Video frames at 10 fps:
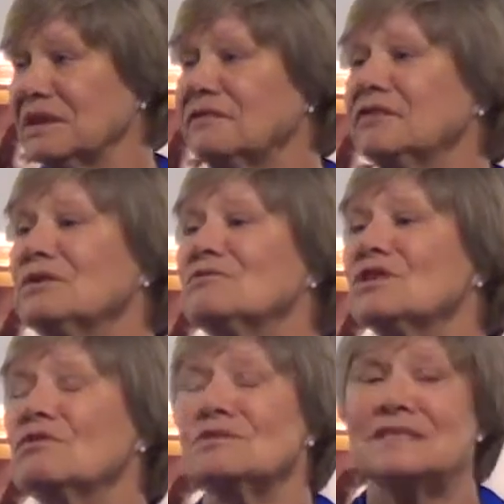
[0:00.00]
If you
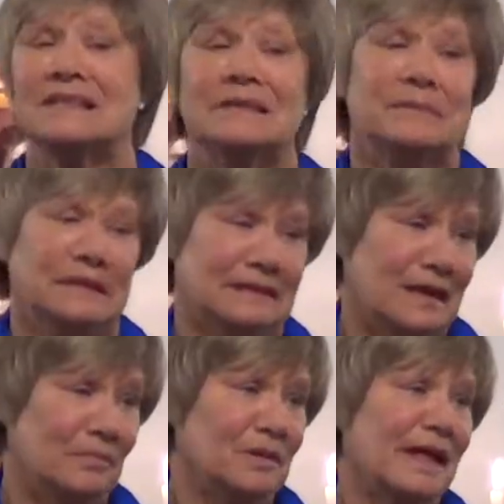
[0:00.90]
don't see me,
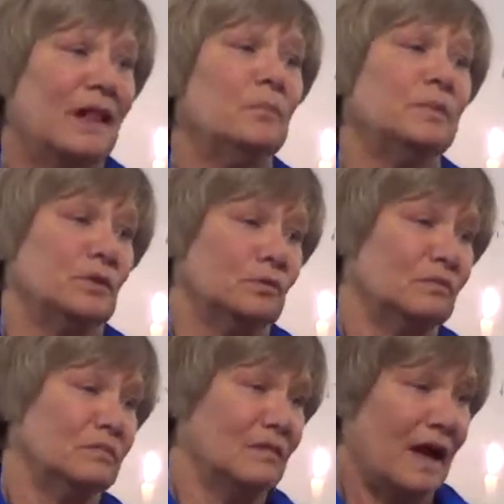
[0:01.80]
I will help you.
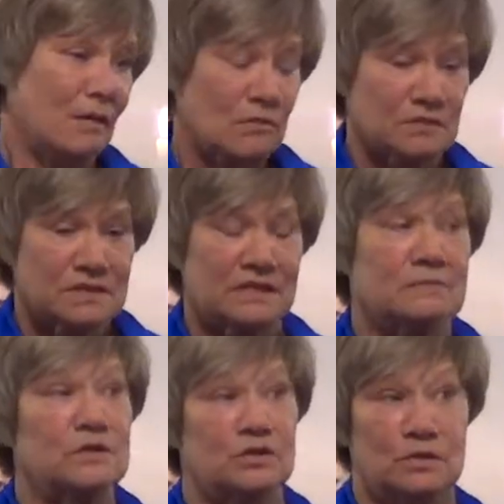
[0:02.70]
I won't send
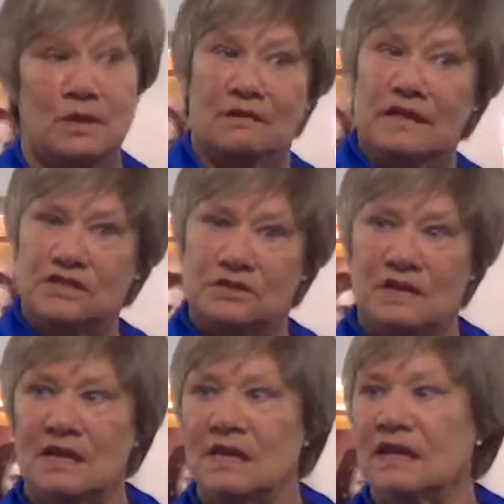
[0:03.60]
them to you. I'll get
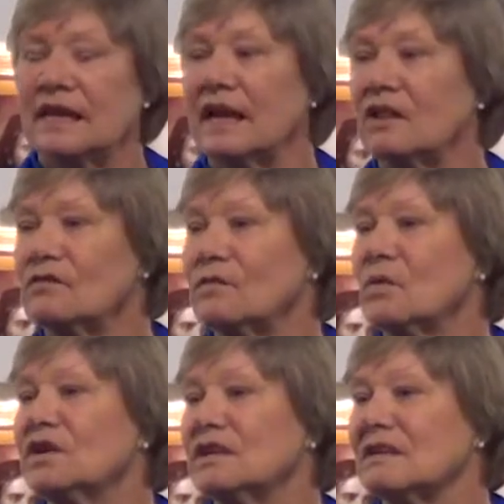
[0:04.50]

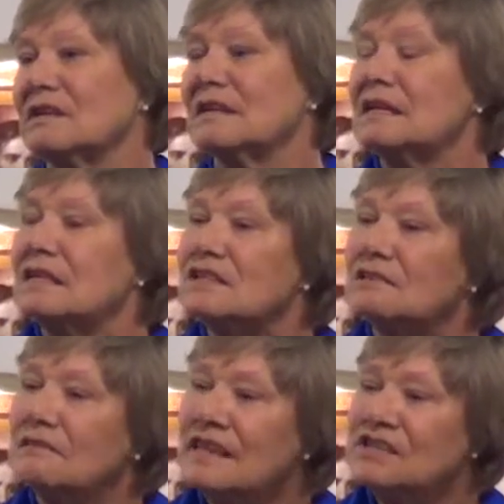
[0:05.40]
California to
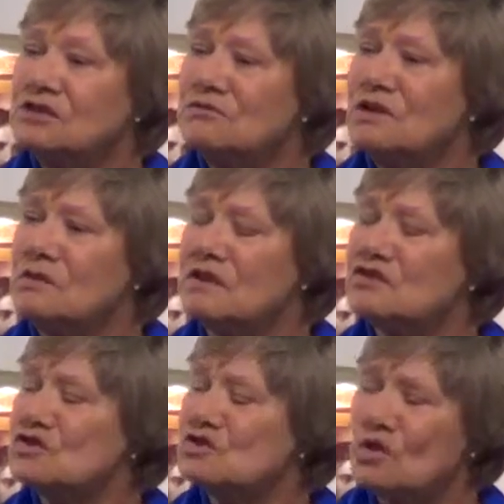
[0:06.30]
let you know
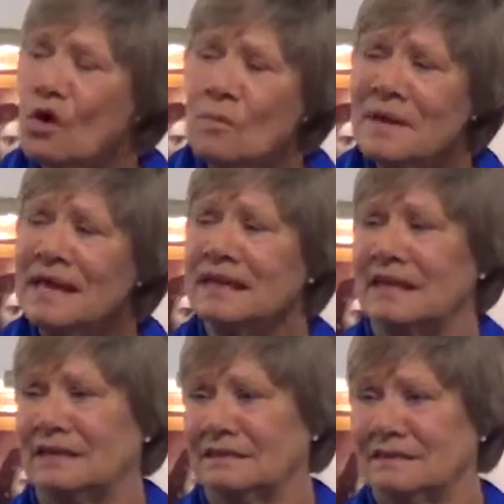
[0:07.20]
there's so
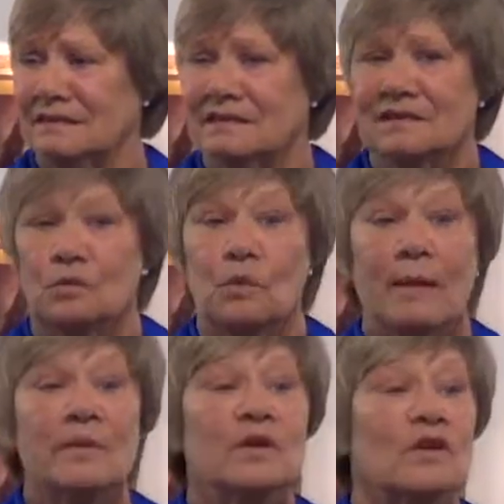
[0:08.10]
many
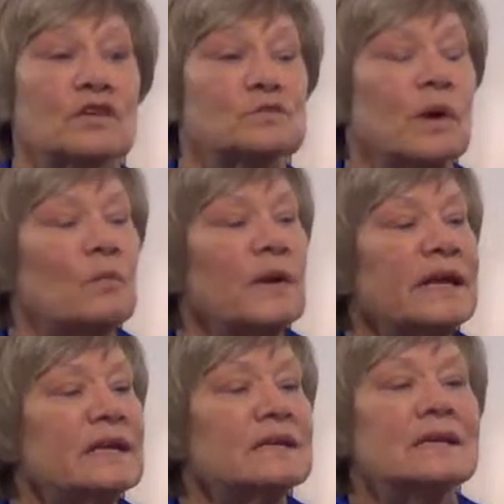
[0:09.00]
webinars when we
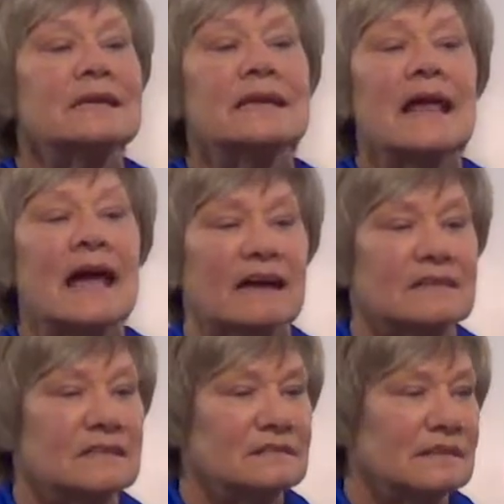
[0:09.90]
can
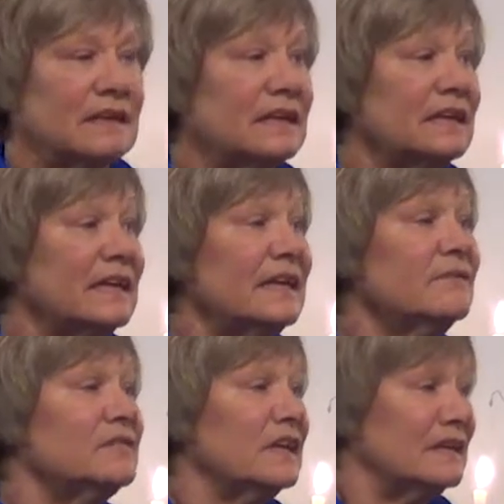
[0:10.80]
connect in an
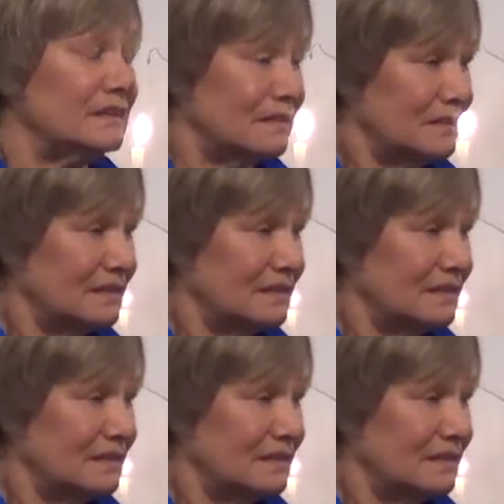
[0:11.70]
evening.